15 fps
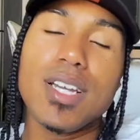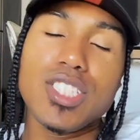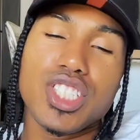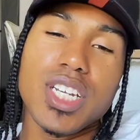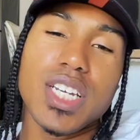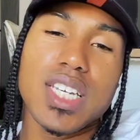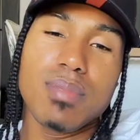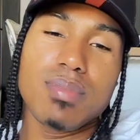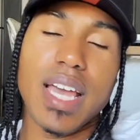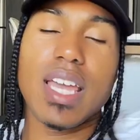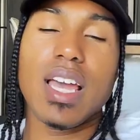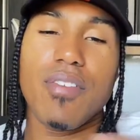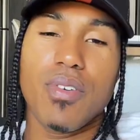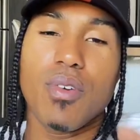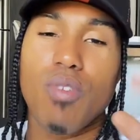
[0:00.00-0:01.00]
Yeah,
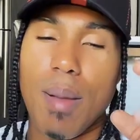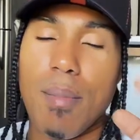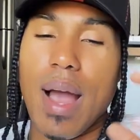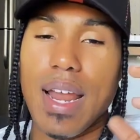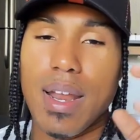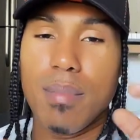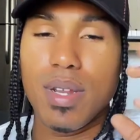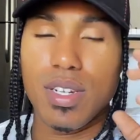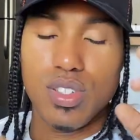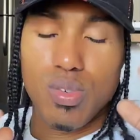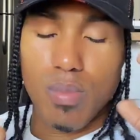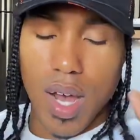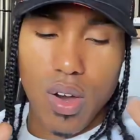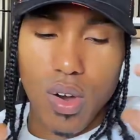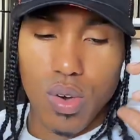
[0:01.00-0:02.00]
y'all make sure to thank y'all for
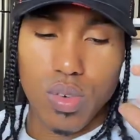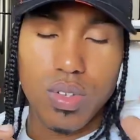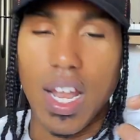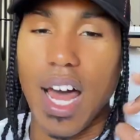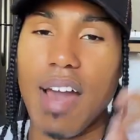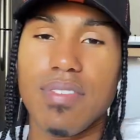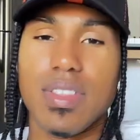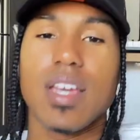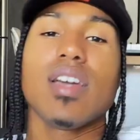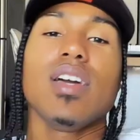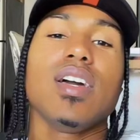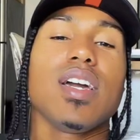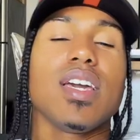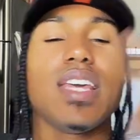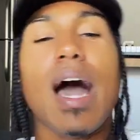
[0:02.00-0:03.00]
reminding me to do my
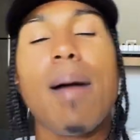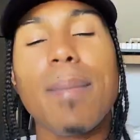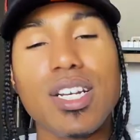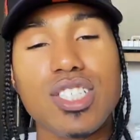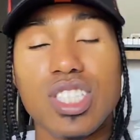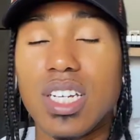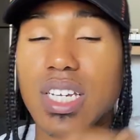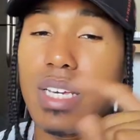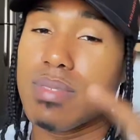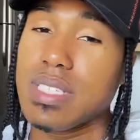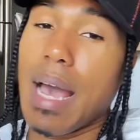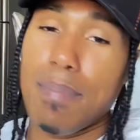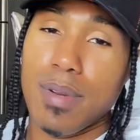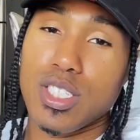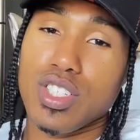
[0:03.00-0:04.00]
whole live thing.
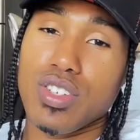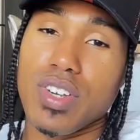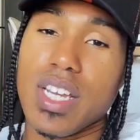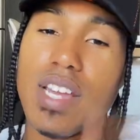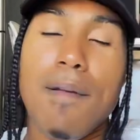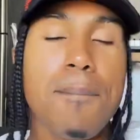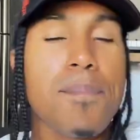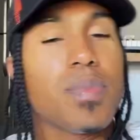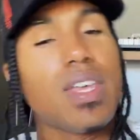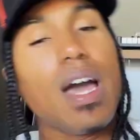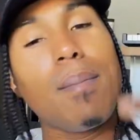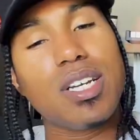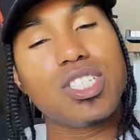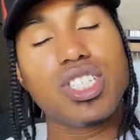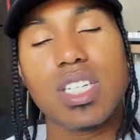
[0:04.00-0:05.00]
Y'all make sure to keep tapping
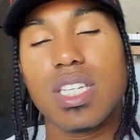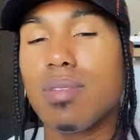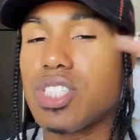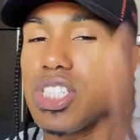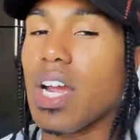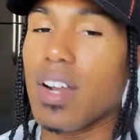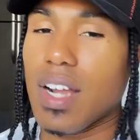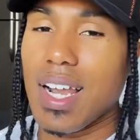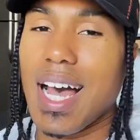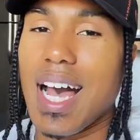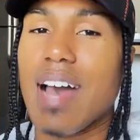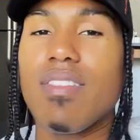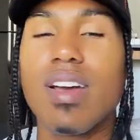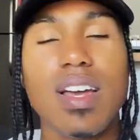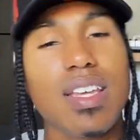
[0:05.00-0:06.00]
the screen. Y'all make
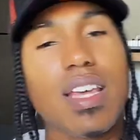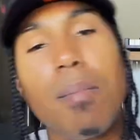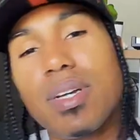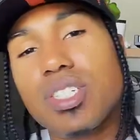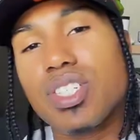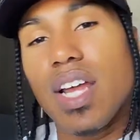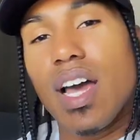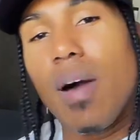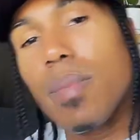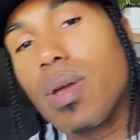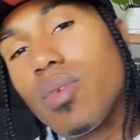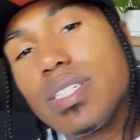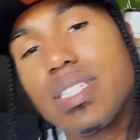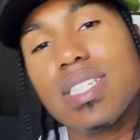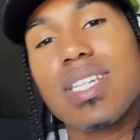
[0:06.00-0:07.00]
sure to keep sharing the live.
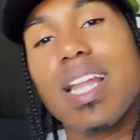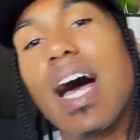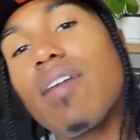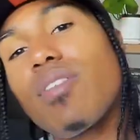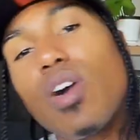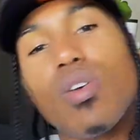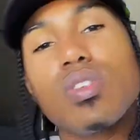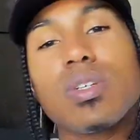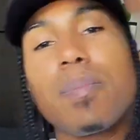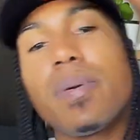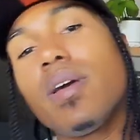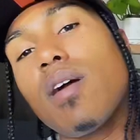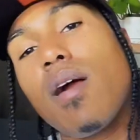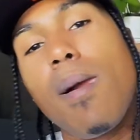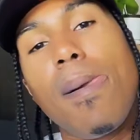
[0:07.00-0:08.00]
Y'all make sure to help me reach
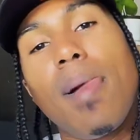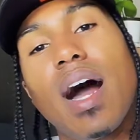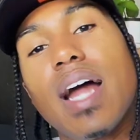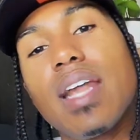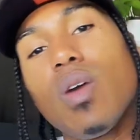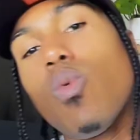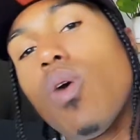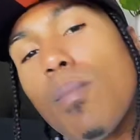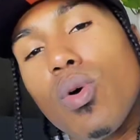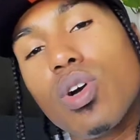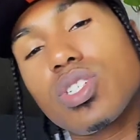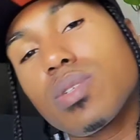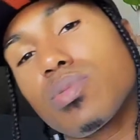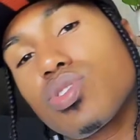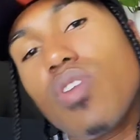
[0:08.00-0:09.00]
these live goals up here.
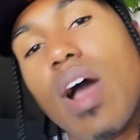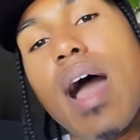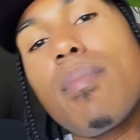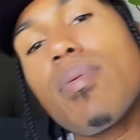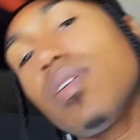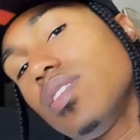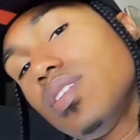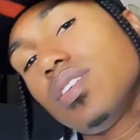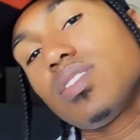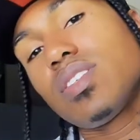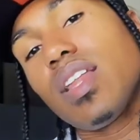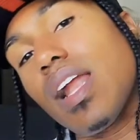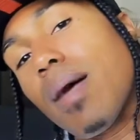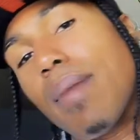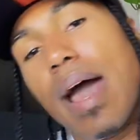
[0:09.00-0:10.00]
I need one more
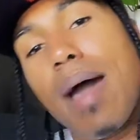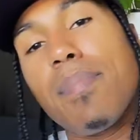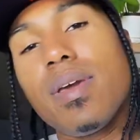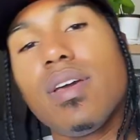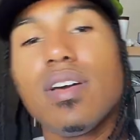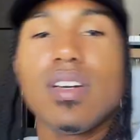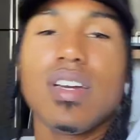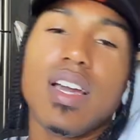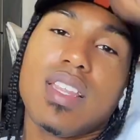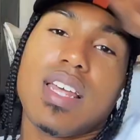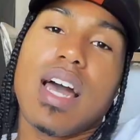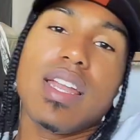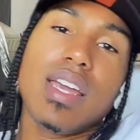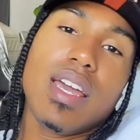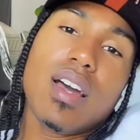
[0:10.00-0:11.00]
subscriber, so then I'm
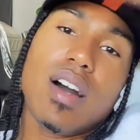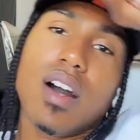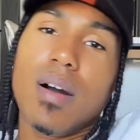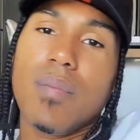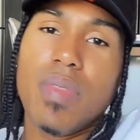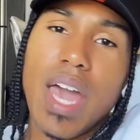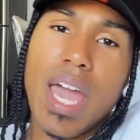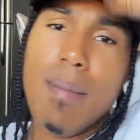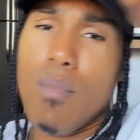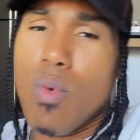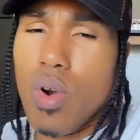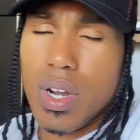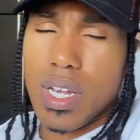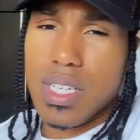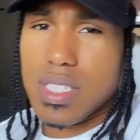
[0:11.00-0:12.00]
happy. And then I
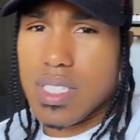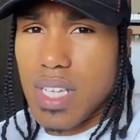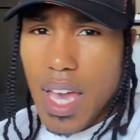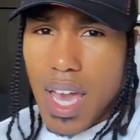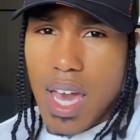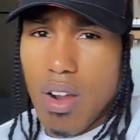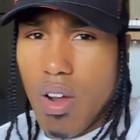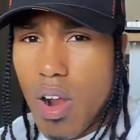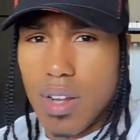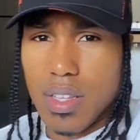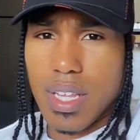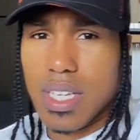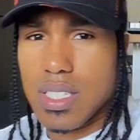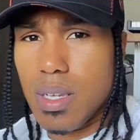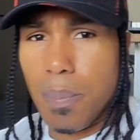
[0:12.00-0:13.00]
need 8 more of
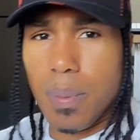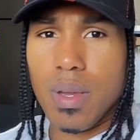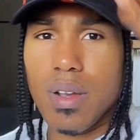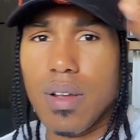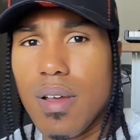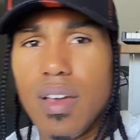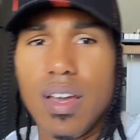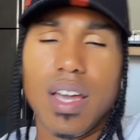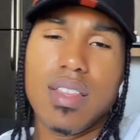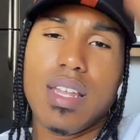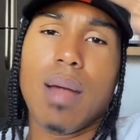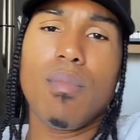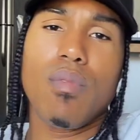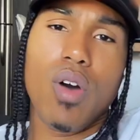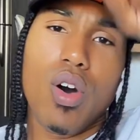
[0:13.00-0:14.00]
these hand heart things
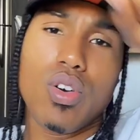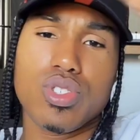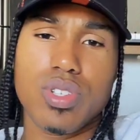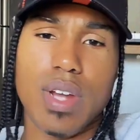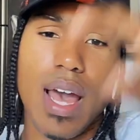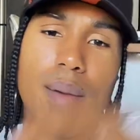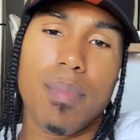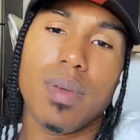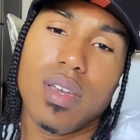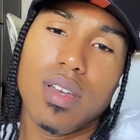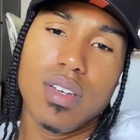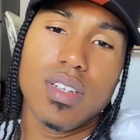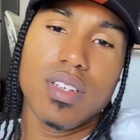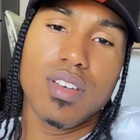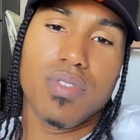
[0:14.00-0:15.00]
up here, and then I'm
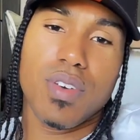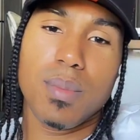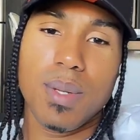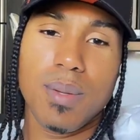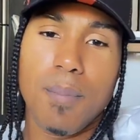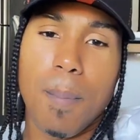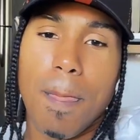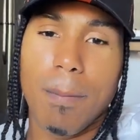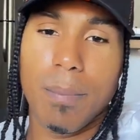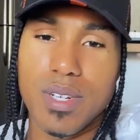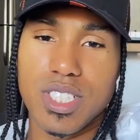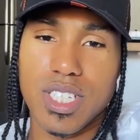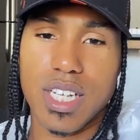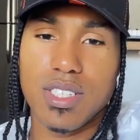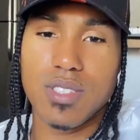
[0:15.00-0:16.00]
ultra happy.
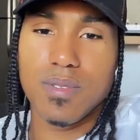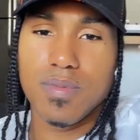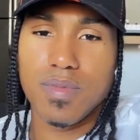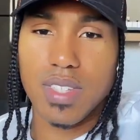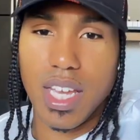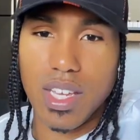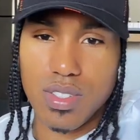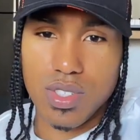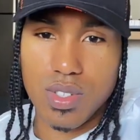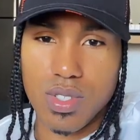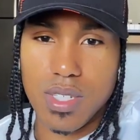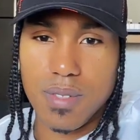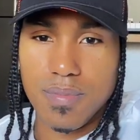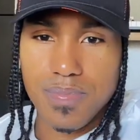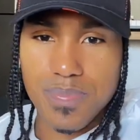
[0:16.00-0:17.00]
You feel me?
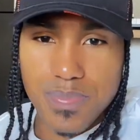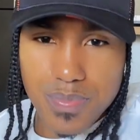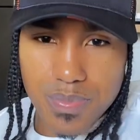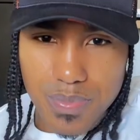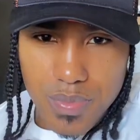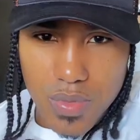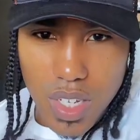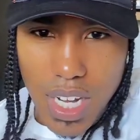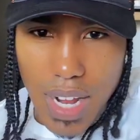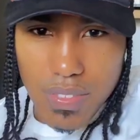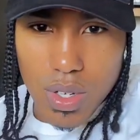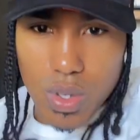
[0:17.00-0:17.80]
Appreciate you. Thank you, Susie.